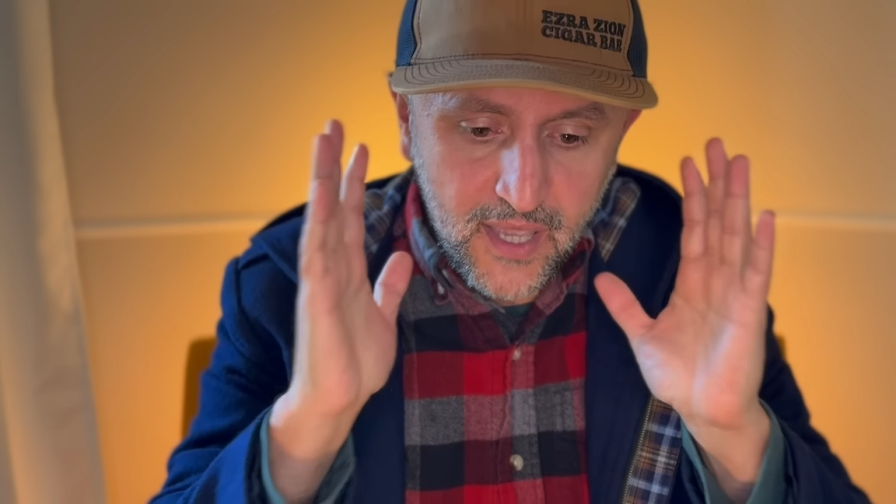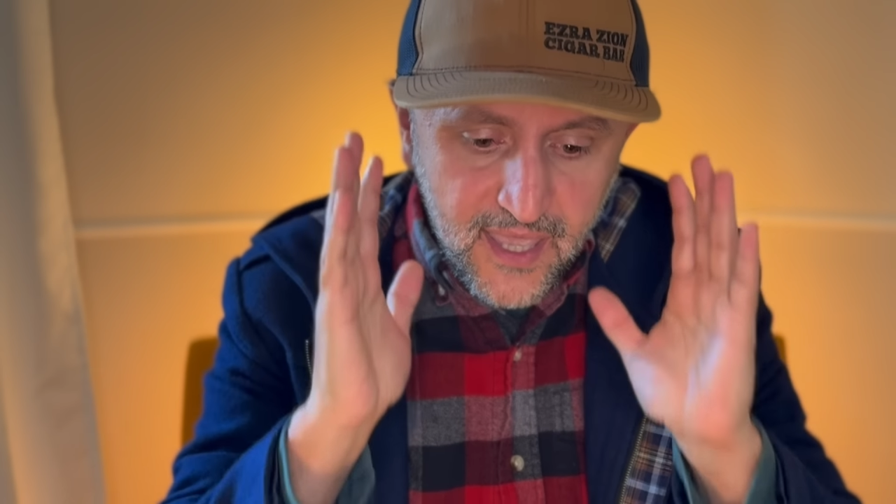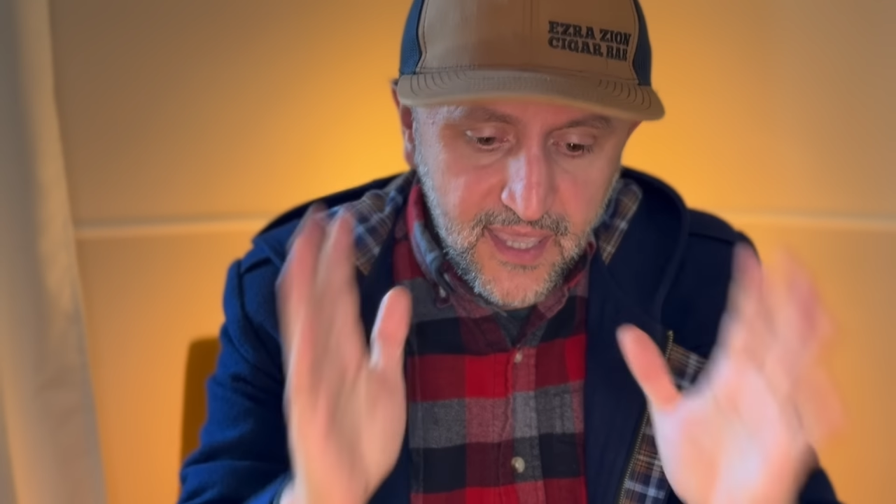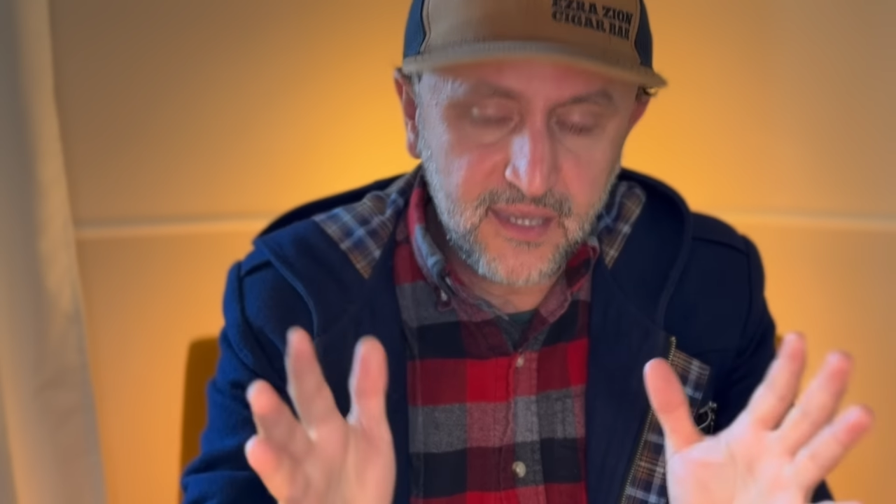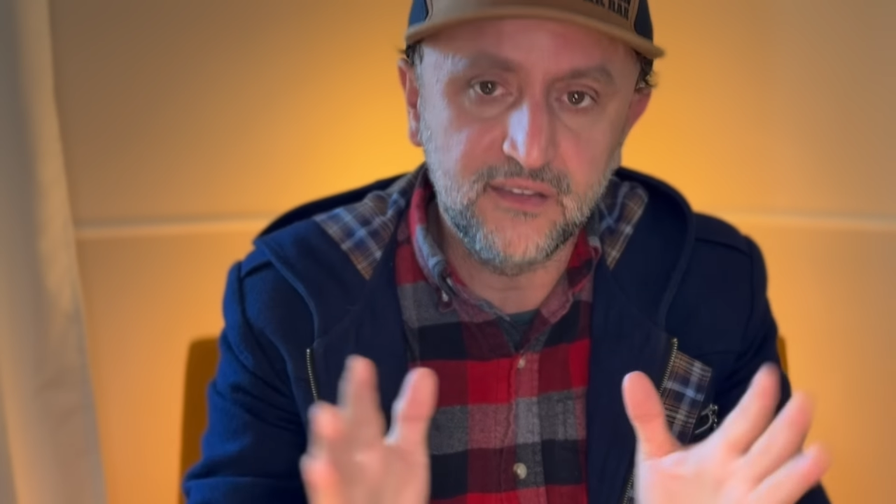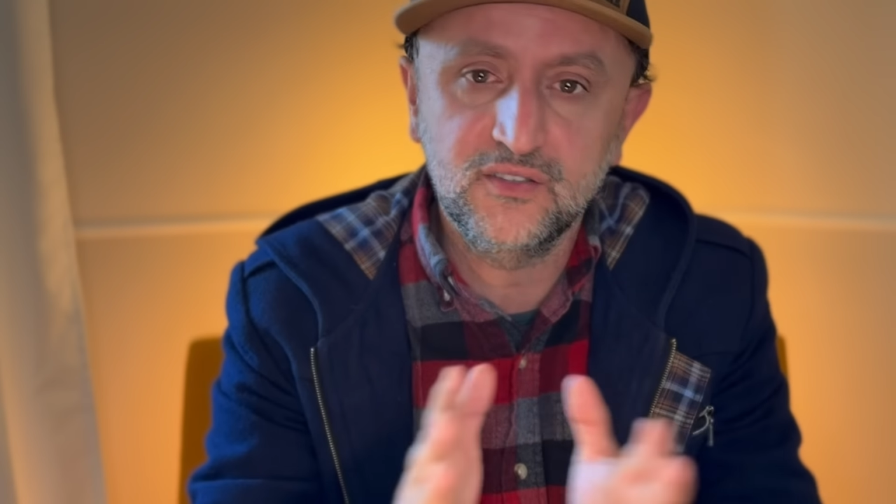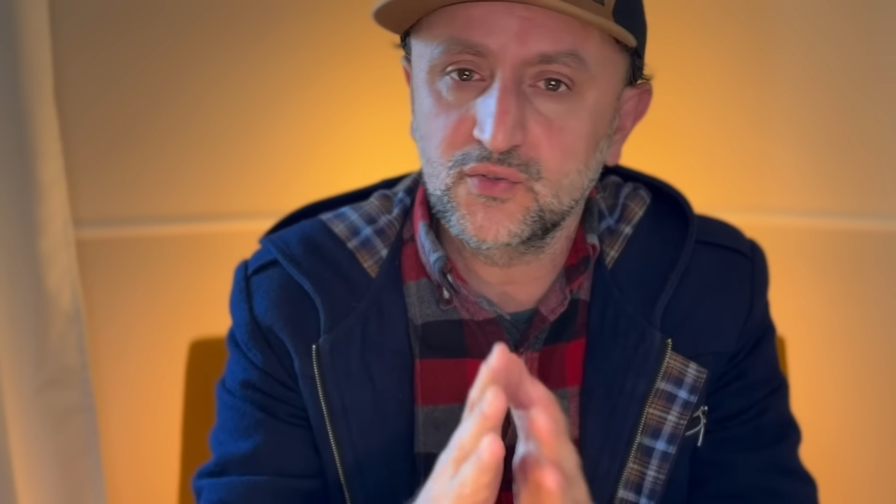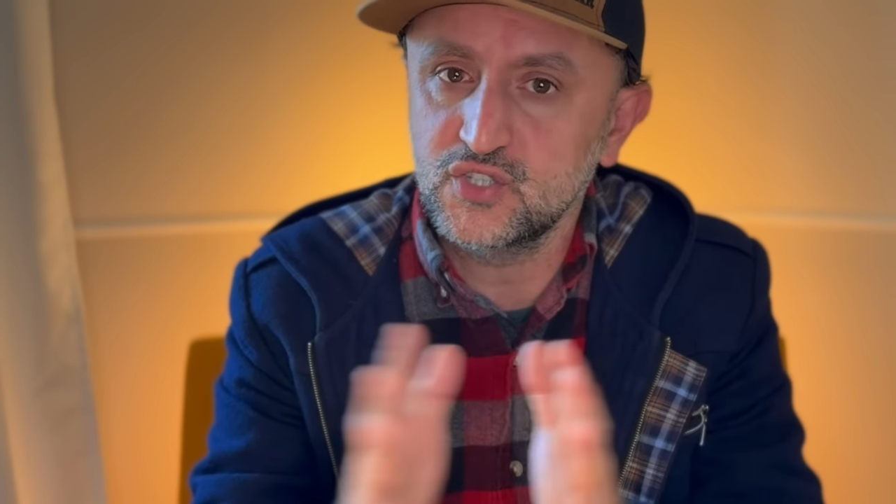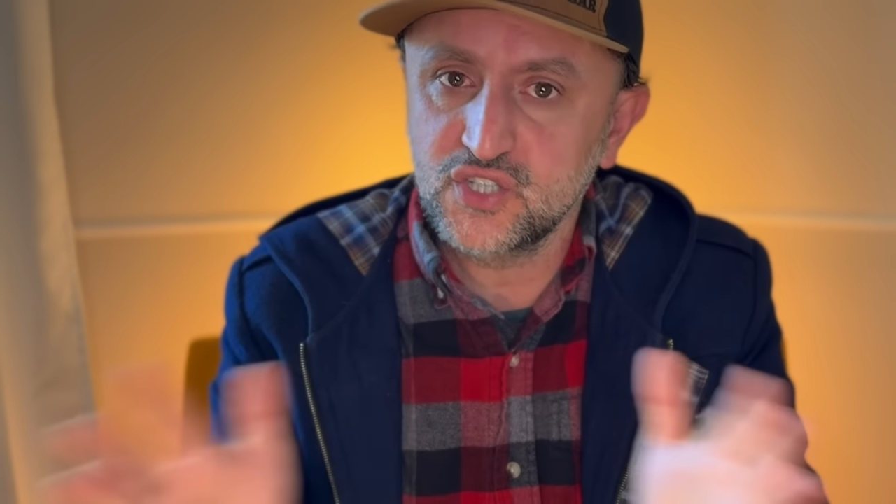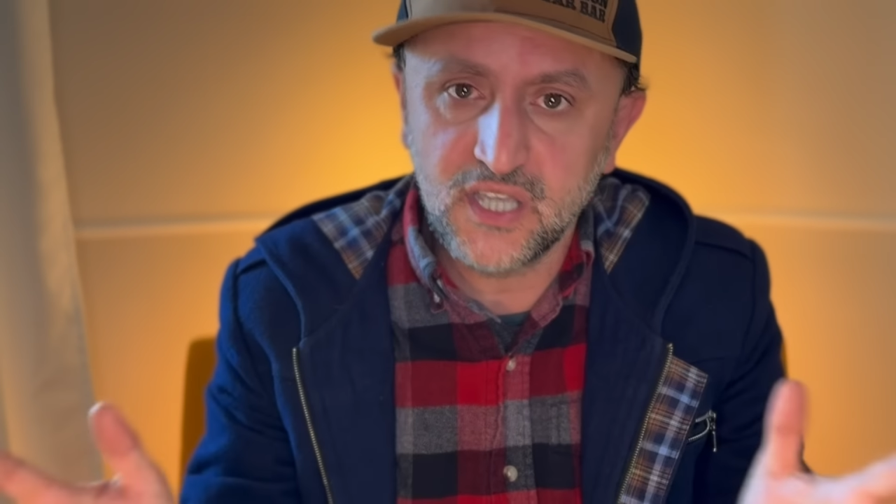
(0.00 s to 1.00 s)
hate
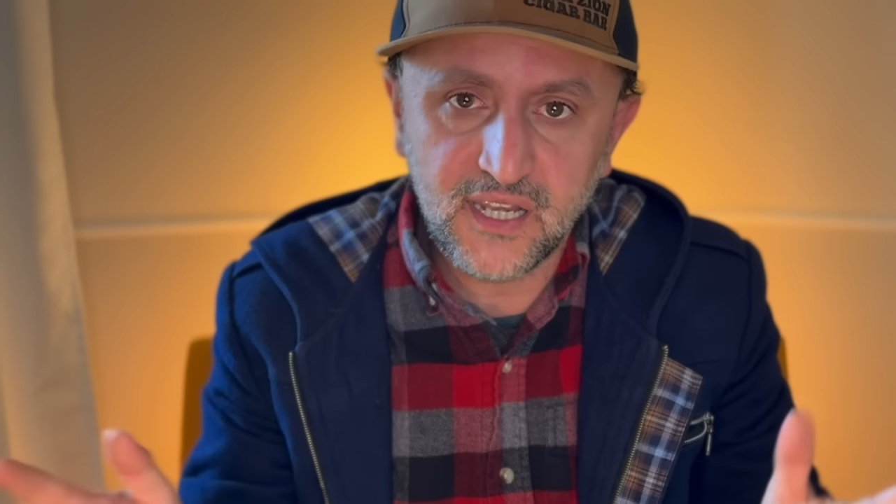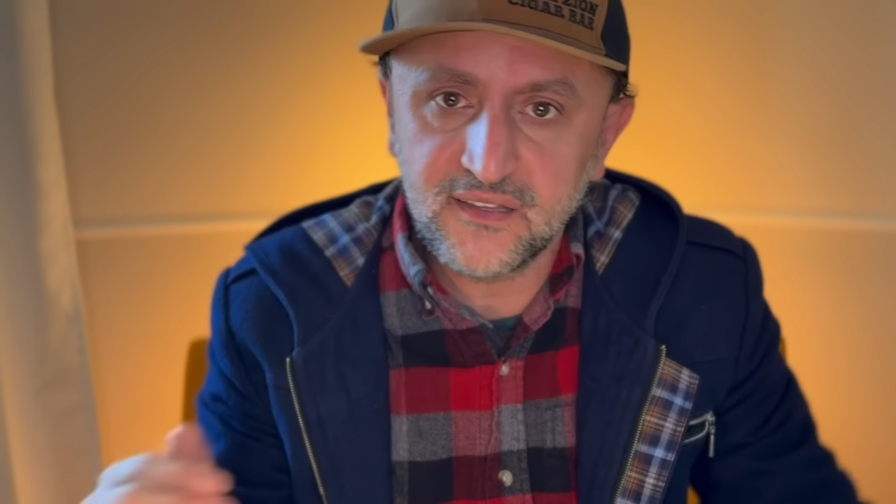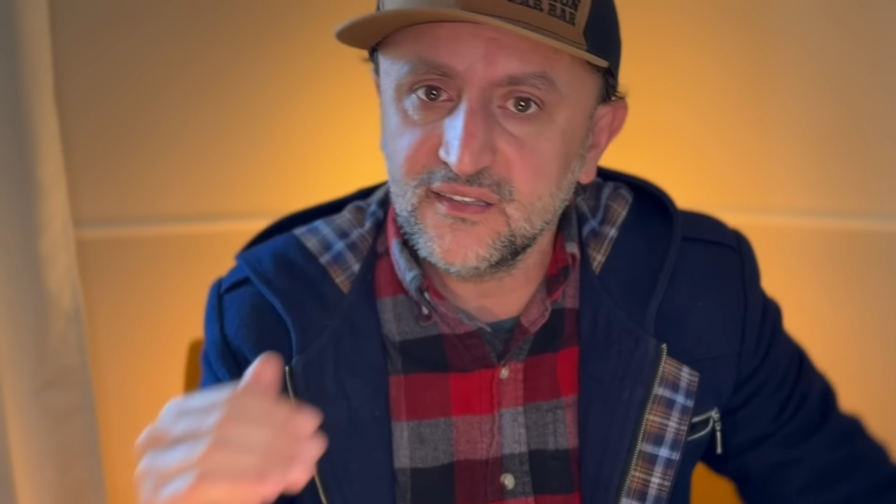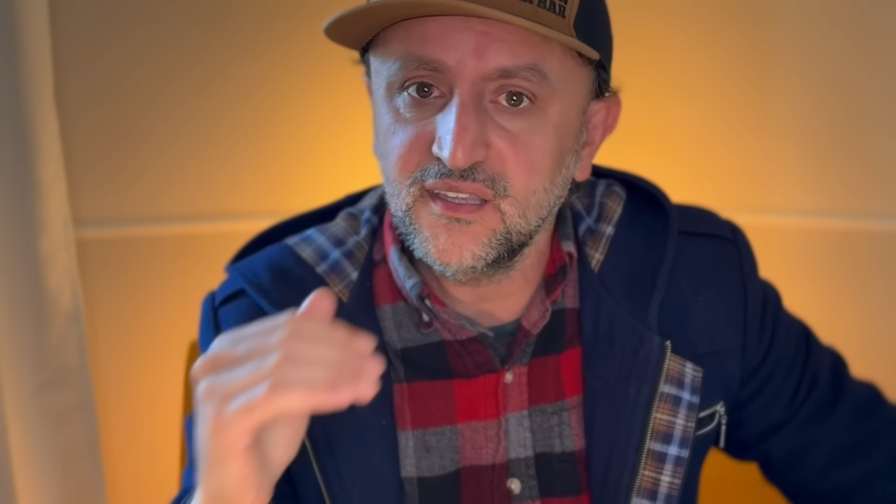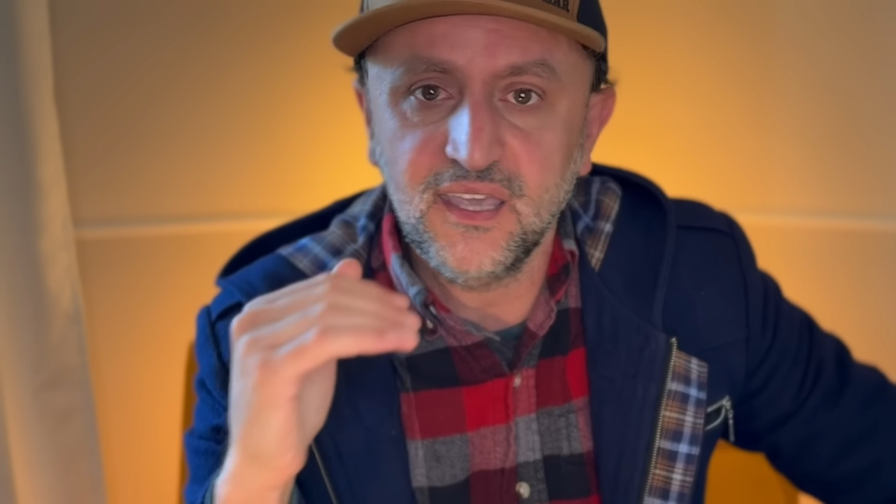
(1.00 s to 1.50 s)
Christianity,